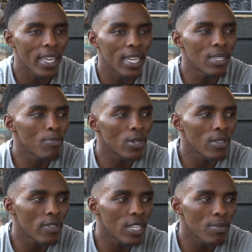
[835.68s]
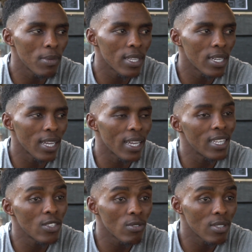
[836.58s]
it motivates me that I
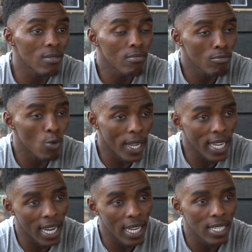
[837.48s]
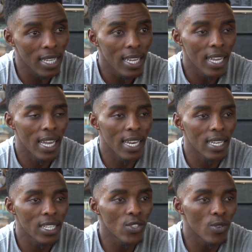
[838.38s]
need to work hard and I
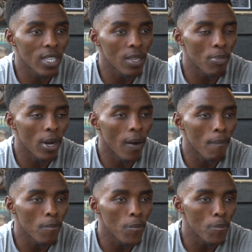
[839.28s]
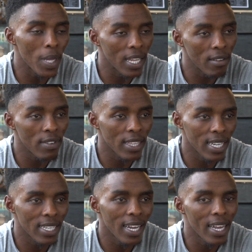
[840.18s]
need to keep believing
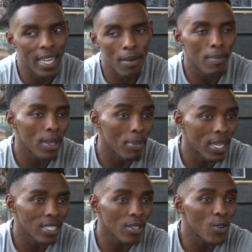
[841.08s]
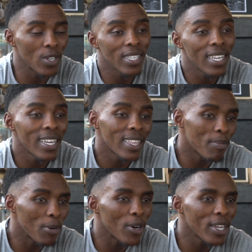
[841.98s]
that I am the best, because the
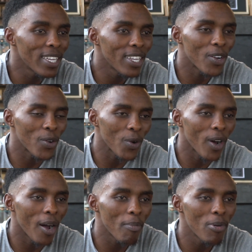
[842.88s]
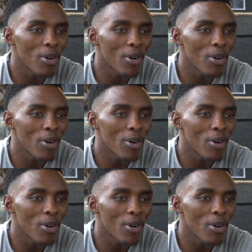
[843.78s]
boy grew up